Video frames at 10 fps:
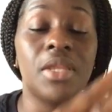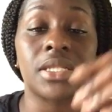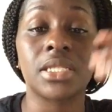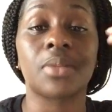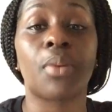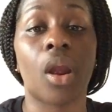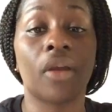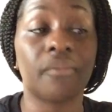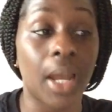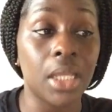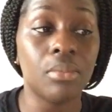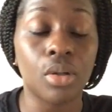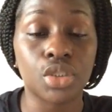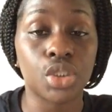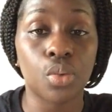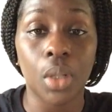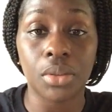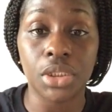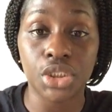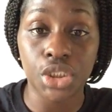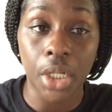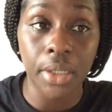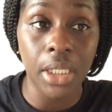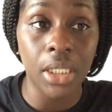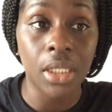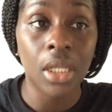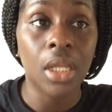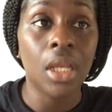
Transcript: This is a part of my emotional wellness journey.